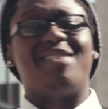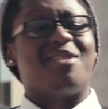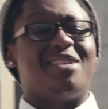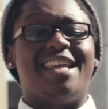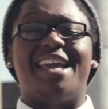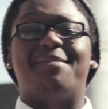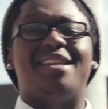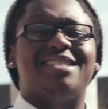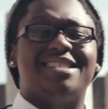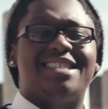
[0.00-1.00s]
you're thinking, well damn
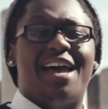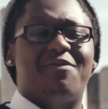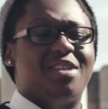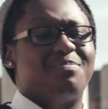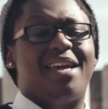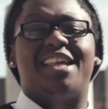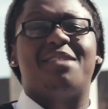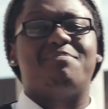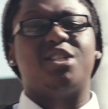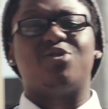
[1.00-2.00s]
man, is it time for this man to let
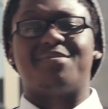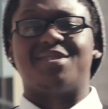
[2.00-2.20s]
the beat drop